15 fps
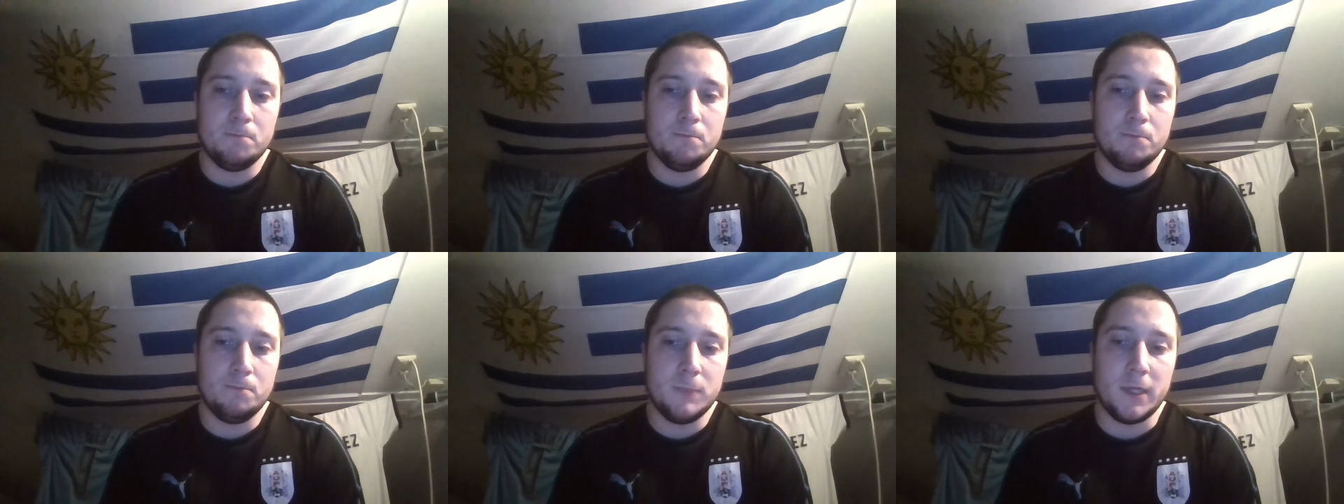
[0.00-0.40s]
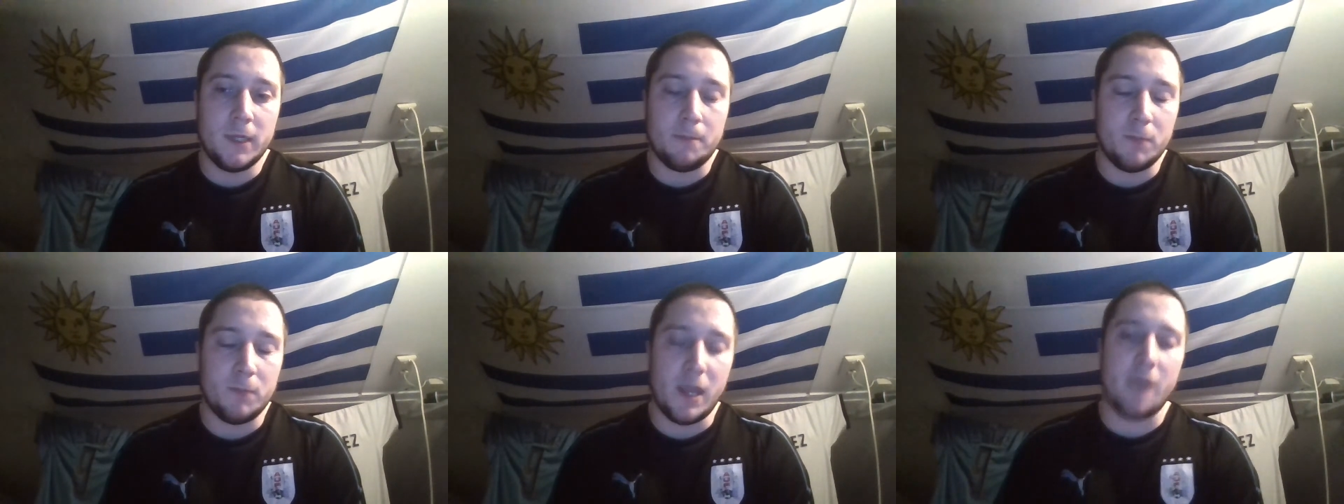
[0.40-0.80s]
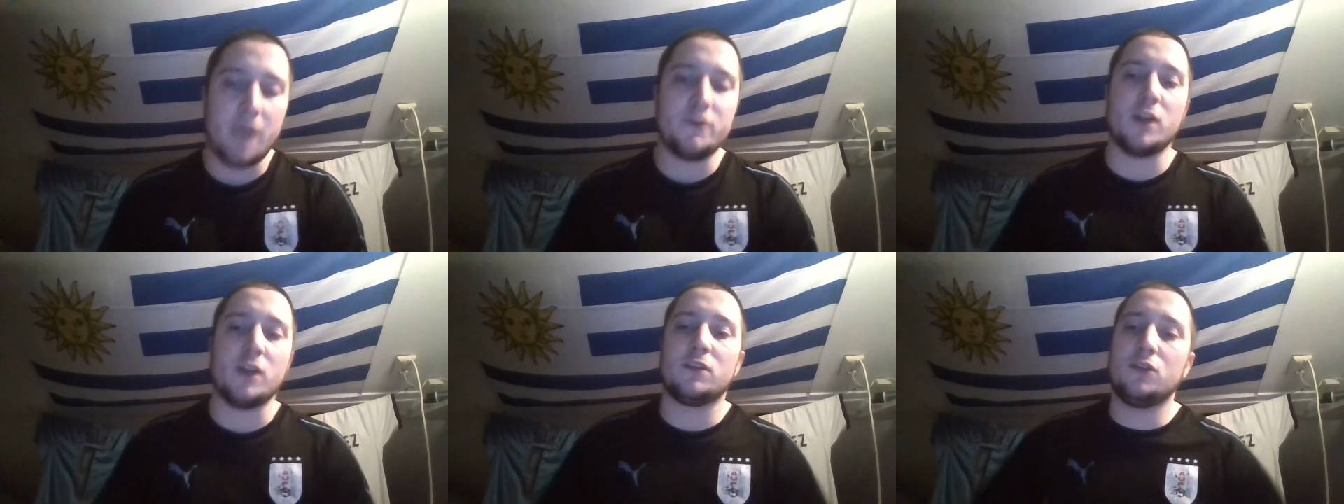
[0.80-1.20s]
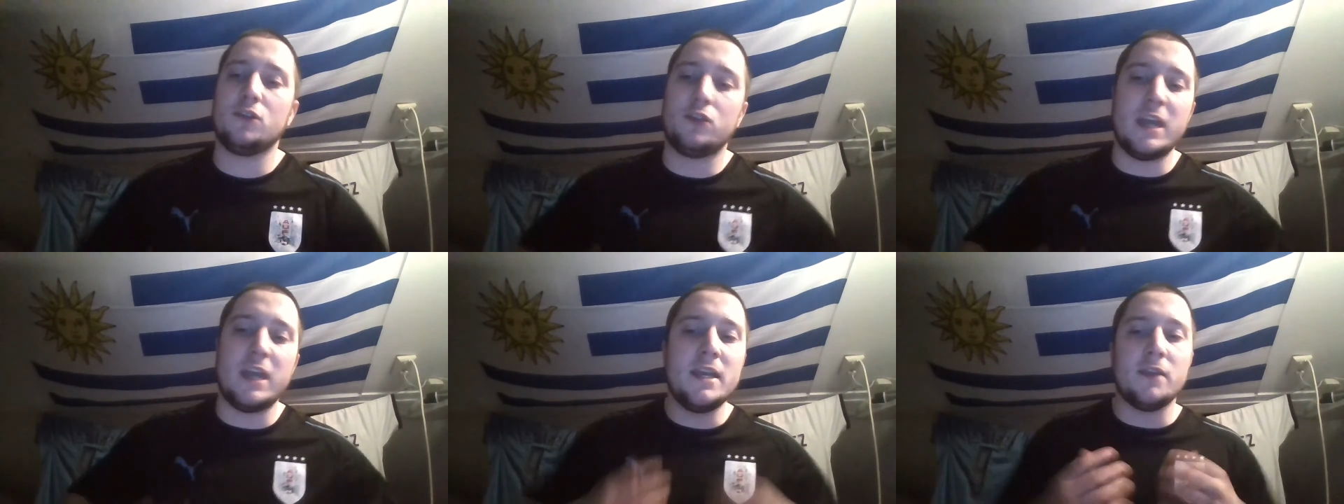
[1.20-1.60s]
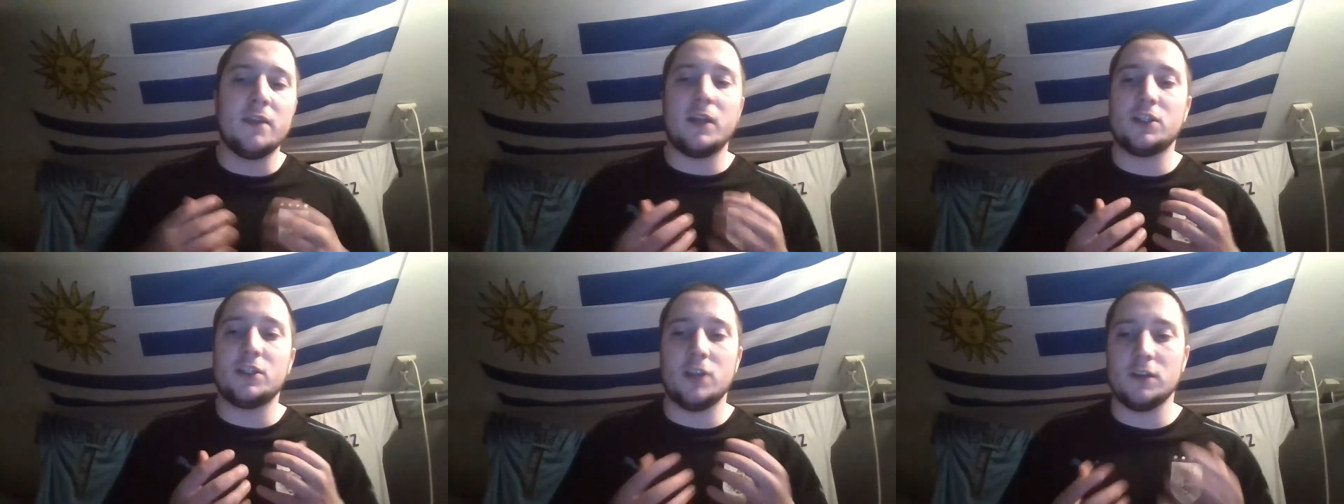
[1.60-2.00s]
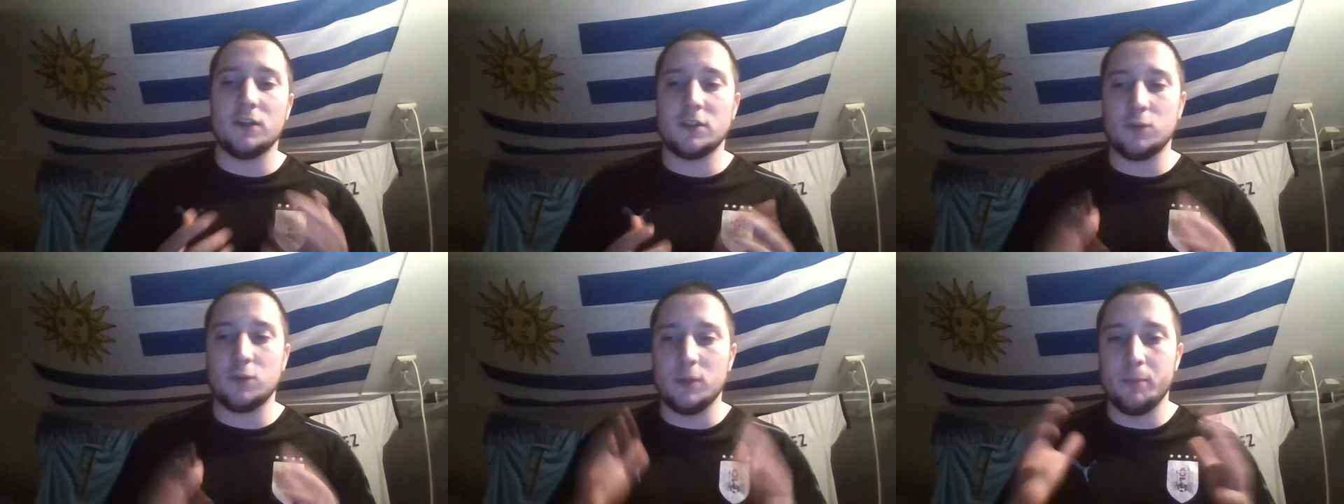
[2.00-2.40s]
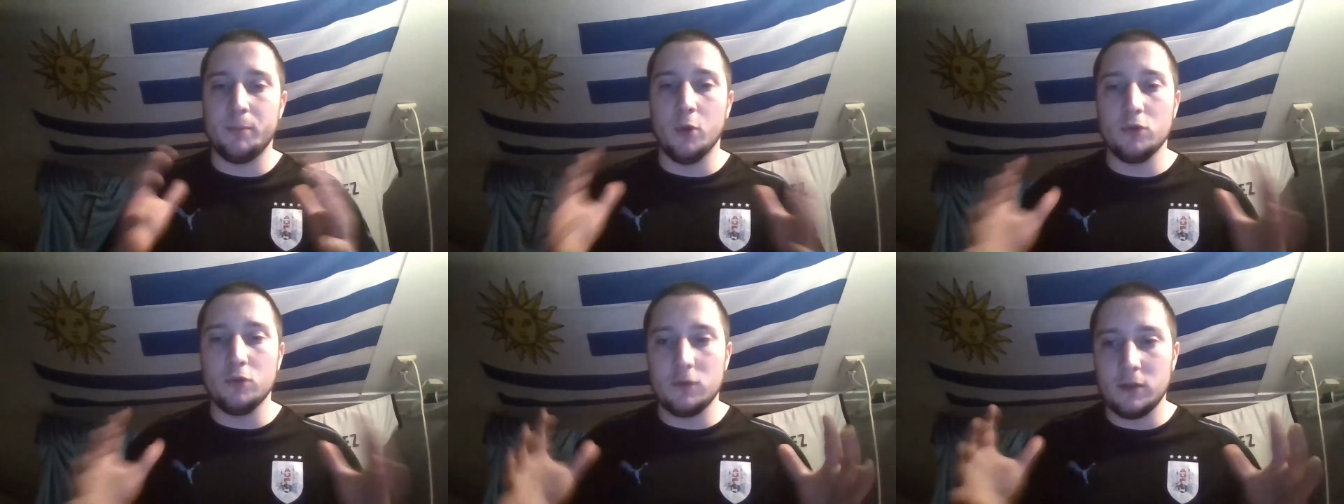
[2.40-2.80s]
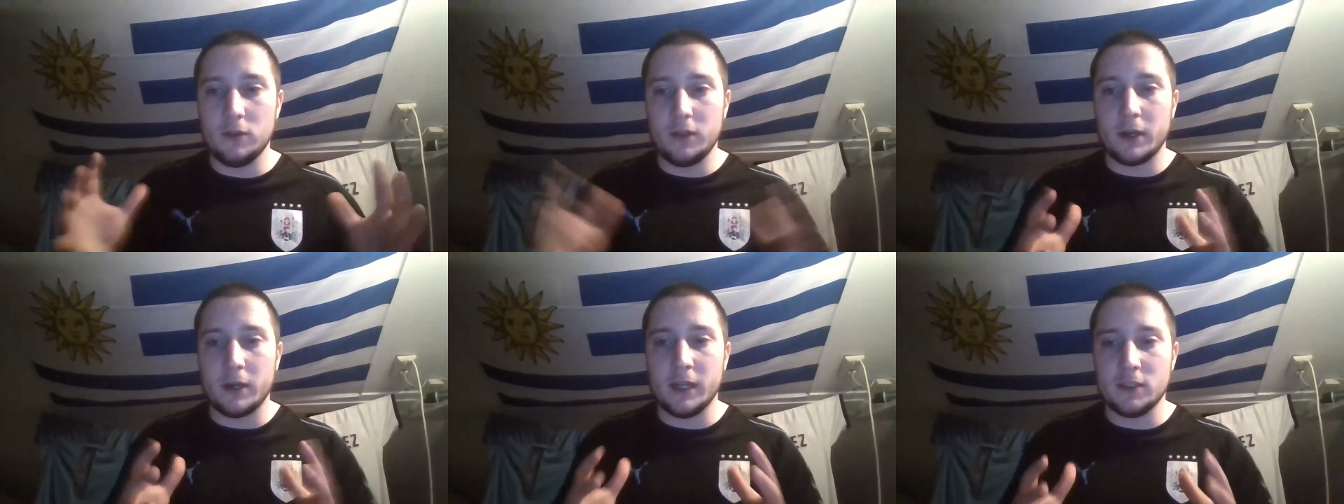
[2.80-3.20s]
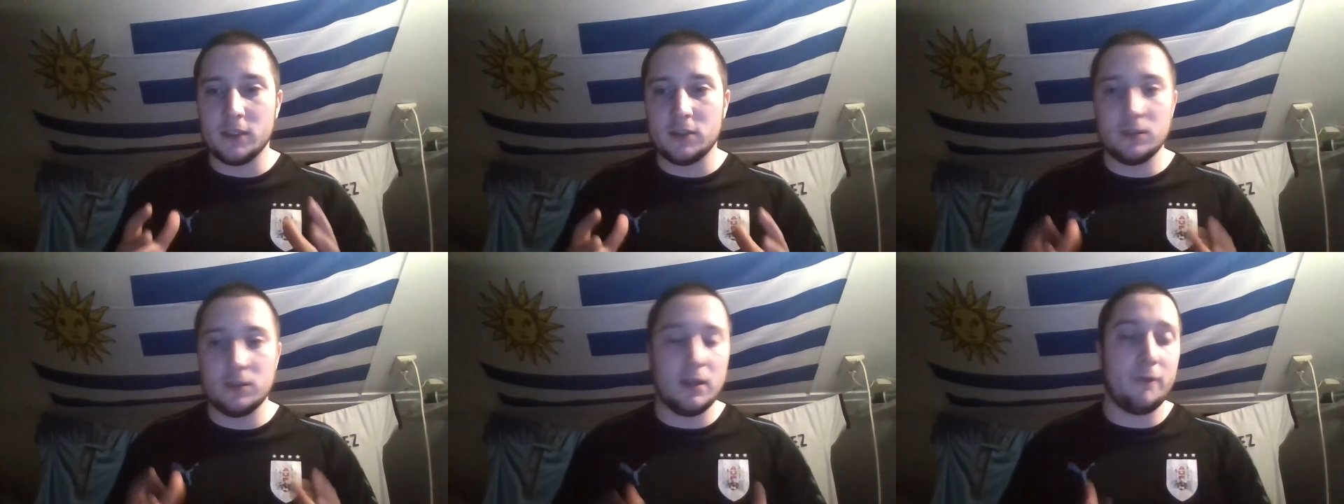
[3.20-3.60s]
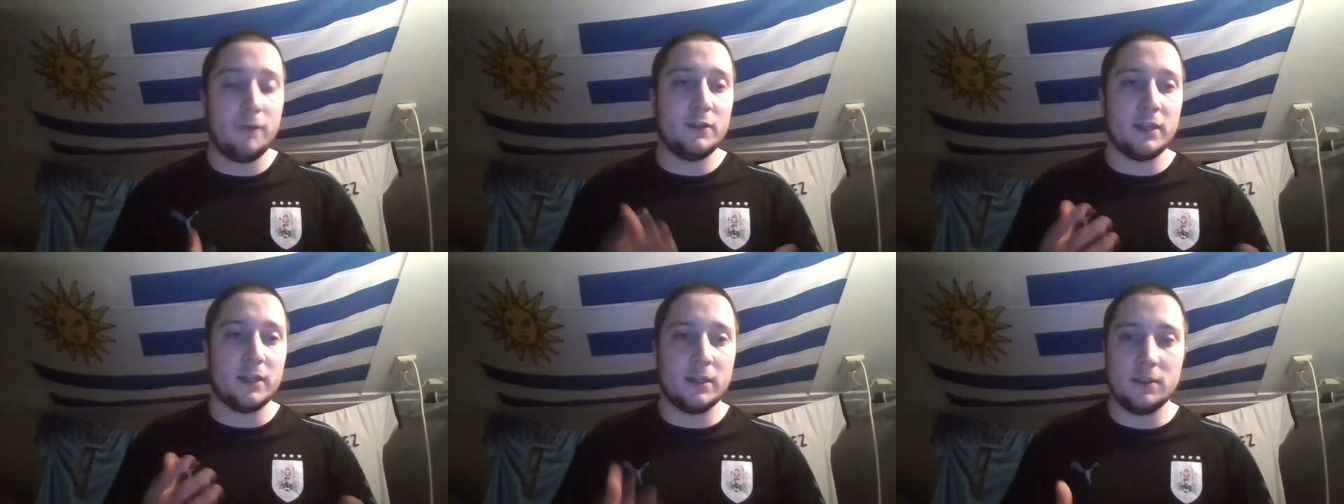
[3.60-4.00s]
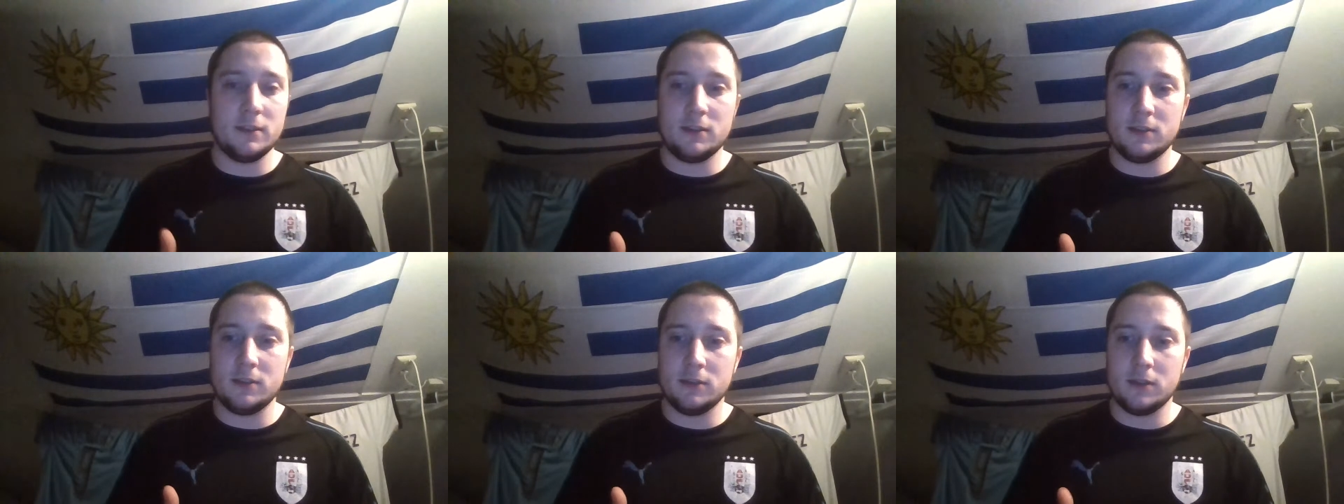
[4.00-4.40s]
they have not taken their chances with both their hands. David Terrans,